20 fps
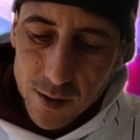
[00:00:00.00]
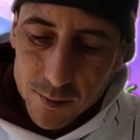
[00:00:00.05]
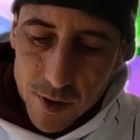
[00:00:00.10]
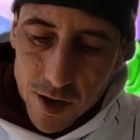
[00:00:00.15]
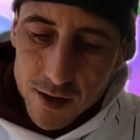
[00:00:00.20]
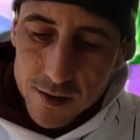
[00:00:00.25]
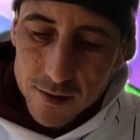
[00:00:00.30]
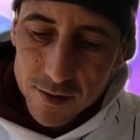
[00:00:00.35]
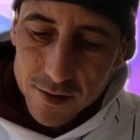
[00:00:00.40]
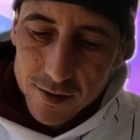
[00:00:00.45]

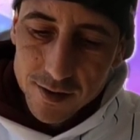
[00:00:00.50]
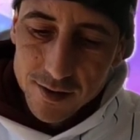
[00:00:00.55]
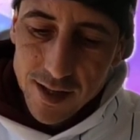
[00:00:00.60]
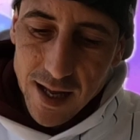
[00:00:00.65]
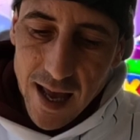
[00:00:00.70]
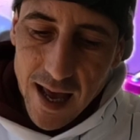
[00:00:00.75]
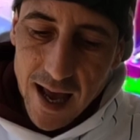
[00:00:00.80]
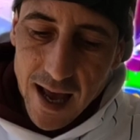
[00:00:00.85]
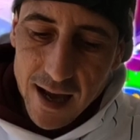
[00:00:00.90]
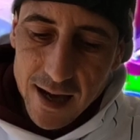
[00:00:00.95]
Come on.
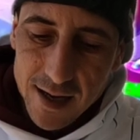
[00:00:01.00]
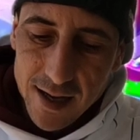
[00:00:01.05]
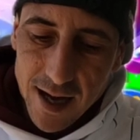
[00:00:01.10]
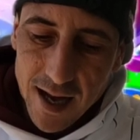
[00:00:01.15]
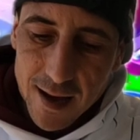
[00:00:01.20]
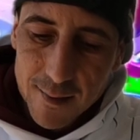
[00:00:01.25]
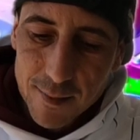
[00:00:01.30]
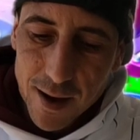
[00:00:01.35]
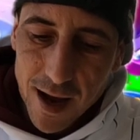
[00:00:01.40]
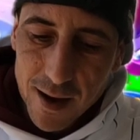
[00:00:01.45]
Hit.
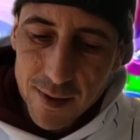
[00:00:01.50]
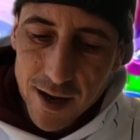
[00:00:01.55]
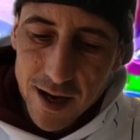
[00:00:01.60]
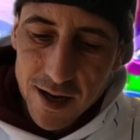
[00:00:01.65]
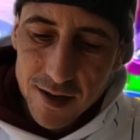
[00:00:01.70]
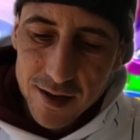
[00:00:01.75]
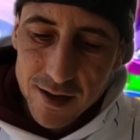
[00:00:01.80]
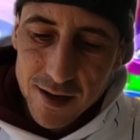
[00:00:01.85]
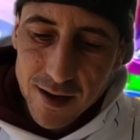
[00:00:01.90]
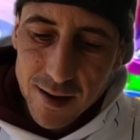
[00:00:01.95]
Hit,
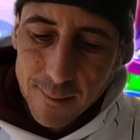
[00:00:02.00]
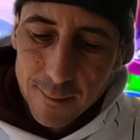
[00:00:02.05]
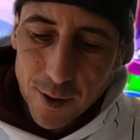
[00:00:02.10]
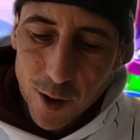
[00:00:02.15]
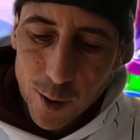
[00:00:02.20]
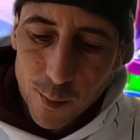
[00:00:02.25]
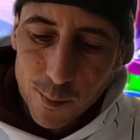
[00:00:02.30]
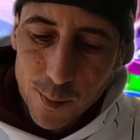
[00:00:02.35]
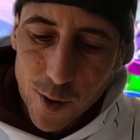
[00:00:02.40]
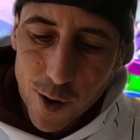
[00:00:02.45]
baby.
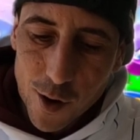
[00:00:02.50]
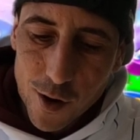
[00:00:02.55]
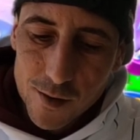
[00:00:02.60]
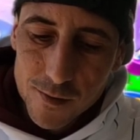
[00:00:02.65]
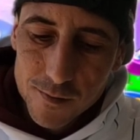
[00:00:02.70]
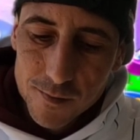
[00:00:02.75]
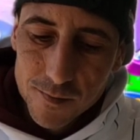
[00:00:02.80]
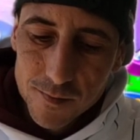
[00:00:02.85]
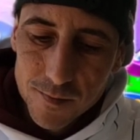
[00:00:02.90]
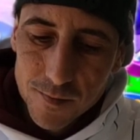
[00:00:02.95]

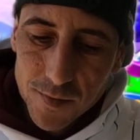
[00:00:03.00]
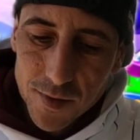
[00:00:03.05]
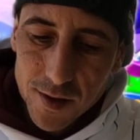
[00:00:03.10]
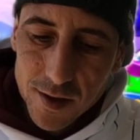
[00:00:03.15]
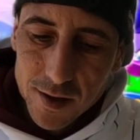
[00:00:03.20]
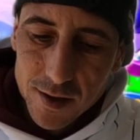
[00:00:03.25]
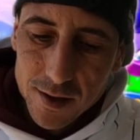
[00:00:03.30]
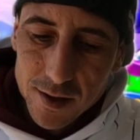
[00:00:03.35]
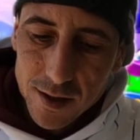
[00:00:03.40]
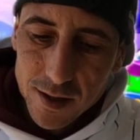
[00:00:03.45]
Purple.
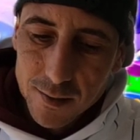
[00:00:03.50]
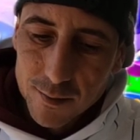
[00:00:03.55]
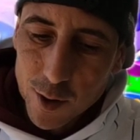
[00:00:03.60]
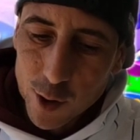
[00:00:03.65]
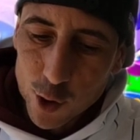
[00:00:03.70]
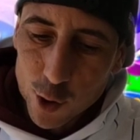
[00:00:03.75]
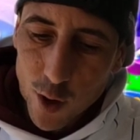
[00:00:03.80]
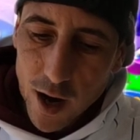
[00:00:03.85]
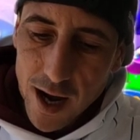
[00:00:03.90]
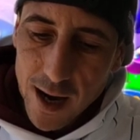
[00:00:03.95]
Come
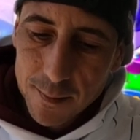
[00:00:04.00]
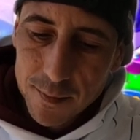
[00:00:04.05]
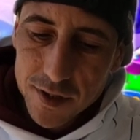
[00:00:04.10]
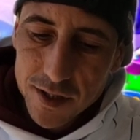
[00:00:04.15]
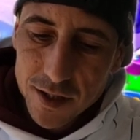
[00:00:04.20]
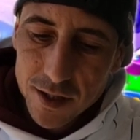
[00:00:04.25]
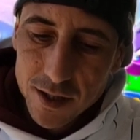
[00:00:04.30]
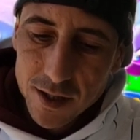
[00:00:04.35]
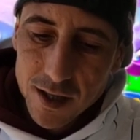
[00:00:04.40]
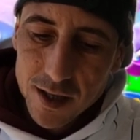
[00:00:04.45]
on,
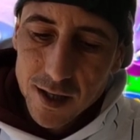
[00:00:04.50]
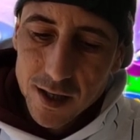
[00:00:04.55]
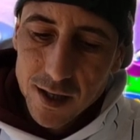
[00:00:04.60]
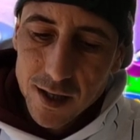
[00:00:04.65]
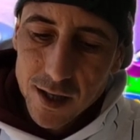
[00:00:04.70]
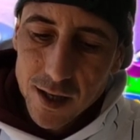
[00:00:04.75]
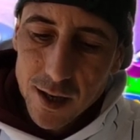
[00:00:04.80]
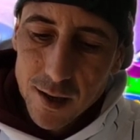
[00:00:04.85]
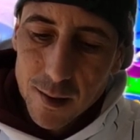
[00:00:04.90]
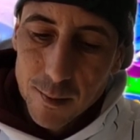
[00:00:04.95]
grapes.
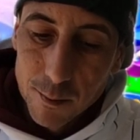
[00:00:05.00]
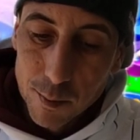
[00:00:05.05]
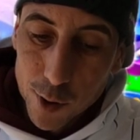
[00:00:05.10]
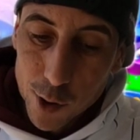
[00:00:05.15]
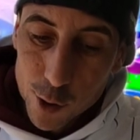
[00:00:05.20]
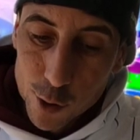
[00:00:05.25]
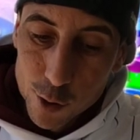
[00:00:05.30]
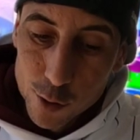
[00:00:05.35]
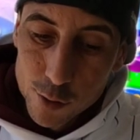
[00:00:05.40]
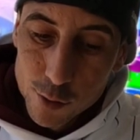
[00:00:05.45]

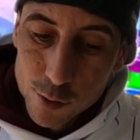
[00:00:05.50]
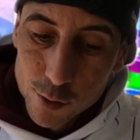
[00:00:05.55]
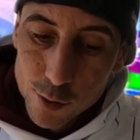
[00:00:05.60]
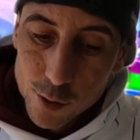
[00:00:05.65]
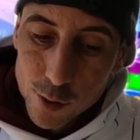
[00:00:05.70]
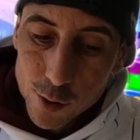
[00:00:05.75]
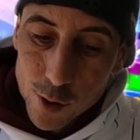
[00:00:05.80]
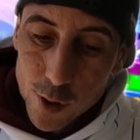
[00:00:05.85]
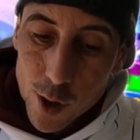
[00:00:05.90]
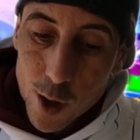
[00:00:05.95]
Blue.
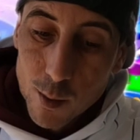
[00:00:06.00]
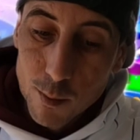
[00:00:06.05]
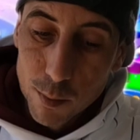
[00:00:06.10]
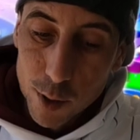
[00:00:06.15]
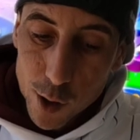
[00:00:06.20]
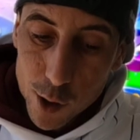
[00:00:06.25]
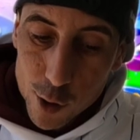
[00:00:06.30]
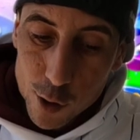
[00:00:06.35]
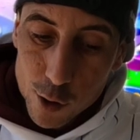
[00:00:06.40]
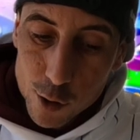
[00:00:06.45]

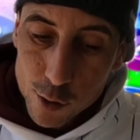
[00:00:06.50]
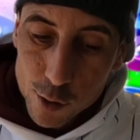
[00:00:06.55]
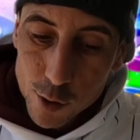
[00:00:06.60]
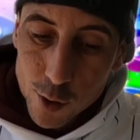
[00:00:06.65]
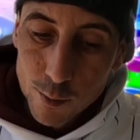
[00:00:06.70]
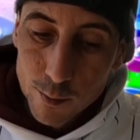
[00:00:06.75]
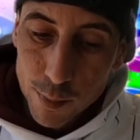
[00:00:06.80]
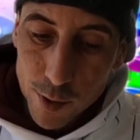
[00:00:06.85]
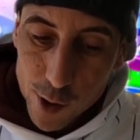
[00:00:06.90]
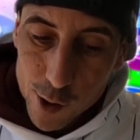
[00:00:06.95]
Blue.
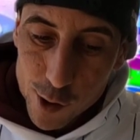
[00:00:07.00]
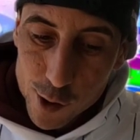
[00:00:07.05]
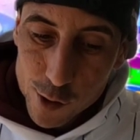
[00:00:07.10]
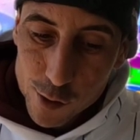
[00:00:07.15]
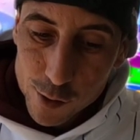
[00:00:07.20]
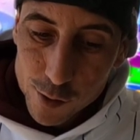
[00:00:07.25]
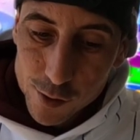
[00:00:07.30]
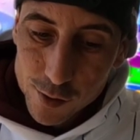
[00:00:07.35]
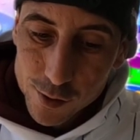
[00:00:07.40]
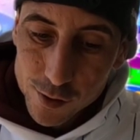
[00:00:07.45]

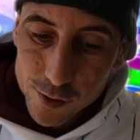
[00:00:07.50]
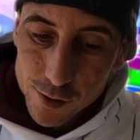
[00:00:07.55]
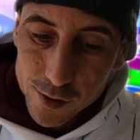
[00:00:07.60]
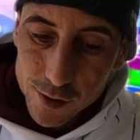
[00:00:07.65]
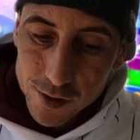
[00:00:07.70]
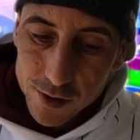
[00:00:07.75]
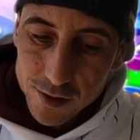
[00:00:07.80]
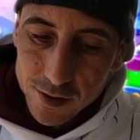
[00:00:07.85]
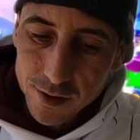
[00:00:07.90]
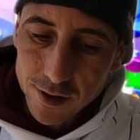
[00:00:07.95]
Blue.
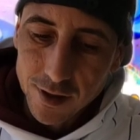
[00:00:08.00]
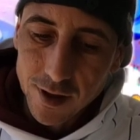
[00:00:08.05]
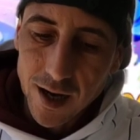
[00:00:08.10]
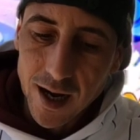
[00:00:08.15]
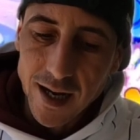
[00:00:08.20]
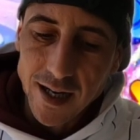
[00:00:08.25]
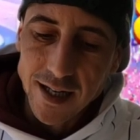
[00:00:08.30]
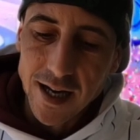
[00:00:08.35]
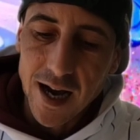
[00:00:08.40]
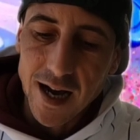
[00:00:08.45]

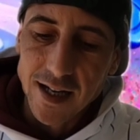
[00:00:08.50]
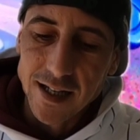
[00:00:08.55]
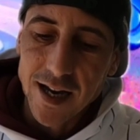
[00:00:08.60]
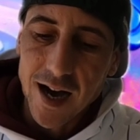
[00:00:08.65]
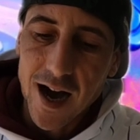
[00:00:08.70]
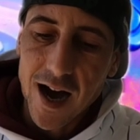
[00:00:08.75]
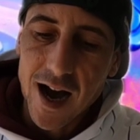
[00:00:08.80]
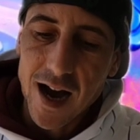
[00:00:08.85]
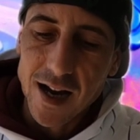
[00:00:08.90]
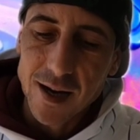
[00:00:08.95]
Ay, ay,
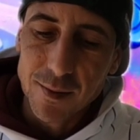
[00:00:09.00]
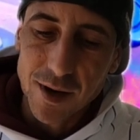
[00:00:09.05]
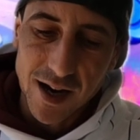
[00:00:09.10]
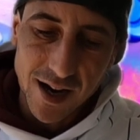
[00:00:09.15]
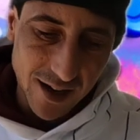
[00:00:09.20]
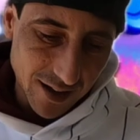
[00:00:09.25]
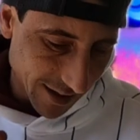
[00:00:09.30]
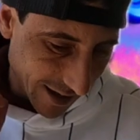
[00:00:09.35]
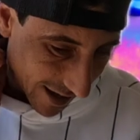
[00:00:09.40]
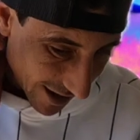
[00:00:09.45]
ay,
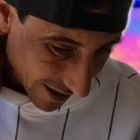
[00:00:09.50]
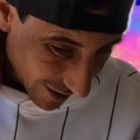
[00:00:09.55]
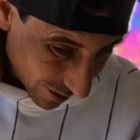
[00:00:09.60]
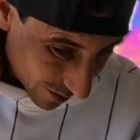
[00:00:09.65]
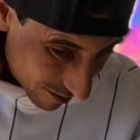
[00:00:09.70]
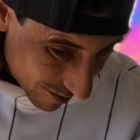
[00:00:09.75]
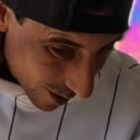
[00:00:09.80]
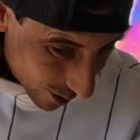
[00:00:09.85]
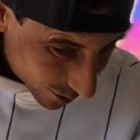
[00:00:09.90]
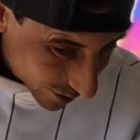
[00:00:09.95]
man, man.
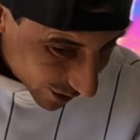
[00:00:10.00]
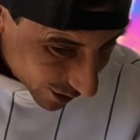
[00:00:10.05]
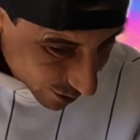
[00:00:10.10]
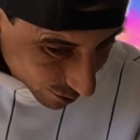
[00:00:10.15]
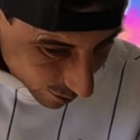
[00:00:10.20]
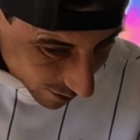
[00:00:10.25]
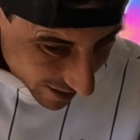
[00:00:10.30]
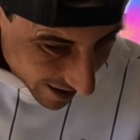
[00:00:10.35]
The multis